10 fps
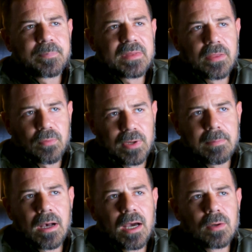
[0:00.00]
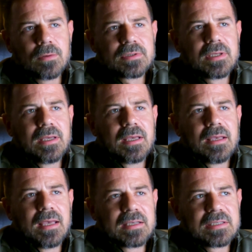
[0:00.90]
the 3 models,
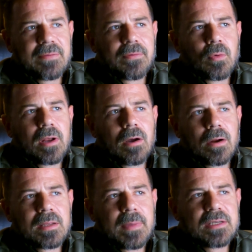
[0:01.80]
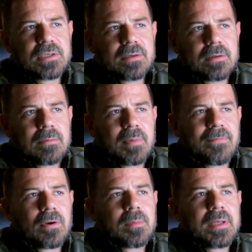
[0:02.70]
except for what I already mentioned,
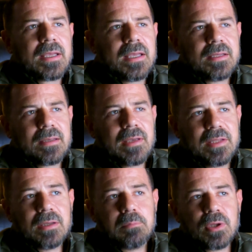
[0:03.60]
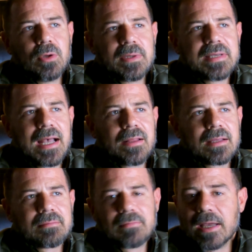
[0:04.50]
preferably in the blue metallic
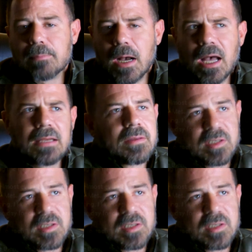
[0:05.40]
like mine, the